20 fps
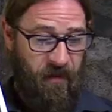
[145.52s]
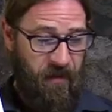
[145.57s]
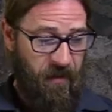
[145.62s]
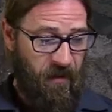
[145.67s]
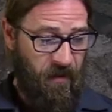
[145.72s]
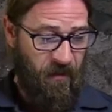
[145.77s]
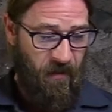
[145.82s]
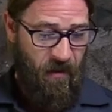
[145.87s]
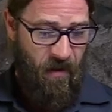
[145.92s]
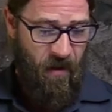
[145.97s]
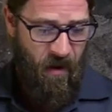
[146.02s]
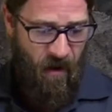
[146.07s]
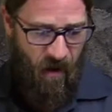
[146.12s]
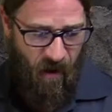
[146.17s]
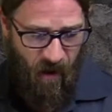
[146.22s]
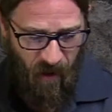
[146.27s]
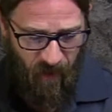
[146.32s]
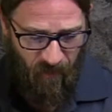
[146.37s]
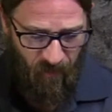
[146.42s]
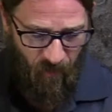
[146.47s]
here,
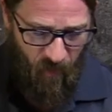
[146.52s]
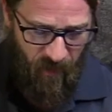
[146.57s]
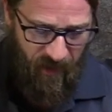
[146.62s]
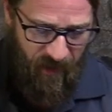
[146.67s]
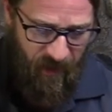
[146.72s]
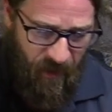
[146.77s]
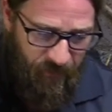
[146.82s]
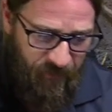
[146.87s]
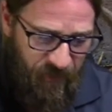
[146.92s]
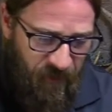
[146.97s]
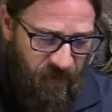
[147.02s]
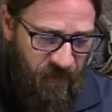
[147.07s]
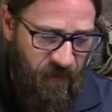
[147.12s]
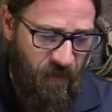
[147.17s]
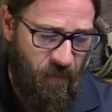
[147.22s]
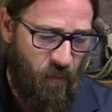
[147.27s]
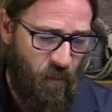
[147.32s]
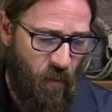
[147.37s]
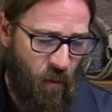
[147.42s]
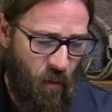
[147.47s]
all the way up to some